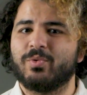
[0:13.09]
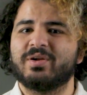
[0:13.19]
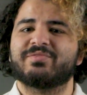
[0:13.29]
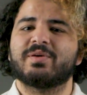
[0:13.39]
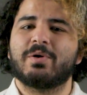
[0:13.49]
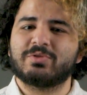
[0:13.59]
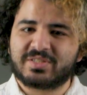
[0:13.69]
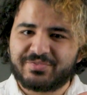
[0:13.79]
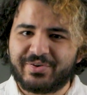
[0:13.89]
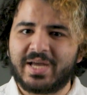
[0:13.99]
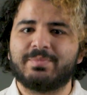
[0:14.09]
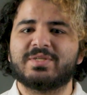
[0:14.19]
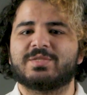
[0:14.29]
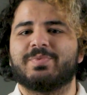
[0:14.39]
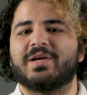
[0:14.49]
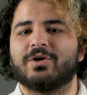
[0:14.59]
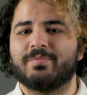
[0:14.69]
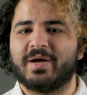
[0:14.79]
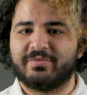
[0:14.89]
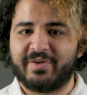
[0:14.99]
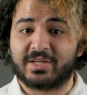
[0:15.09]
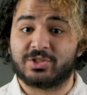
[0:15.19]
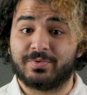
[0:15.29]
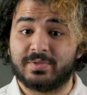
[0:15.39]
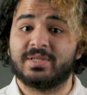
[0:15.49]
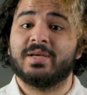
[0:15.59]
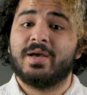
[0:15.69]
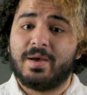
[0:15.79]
one of the most famous speaker manufacturers,